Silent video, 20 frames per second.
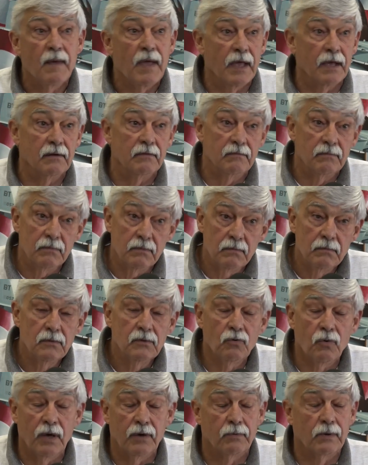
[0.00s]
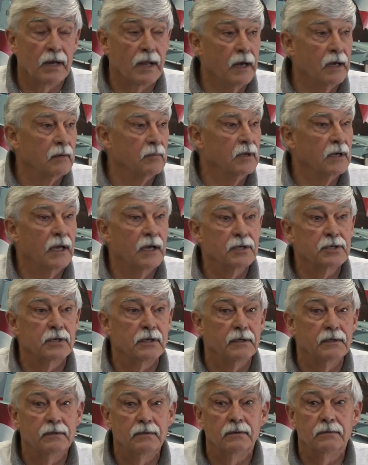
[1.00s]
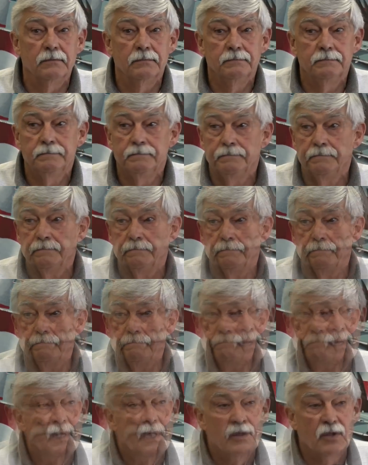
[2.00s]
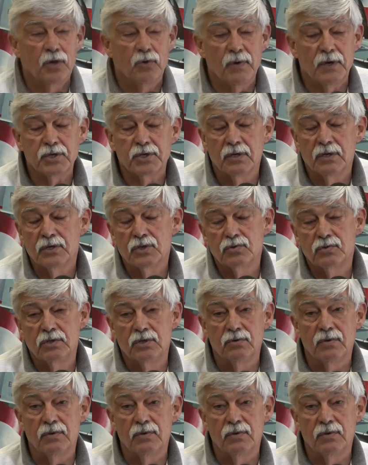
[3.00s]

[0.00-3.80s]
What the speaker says: And quite reliable, actually, too. The question is,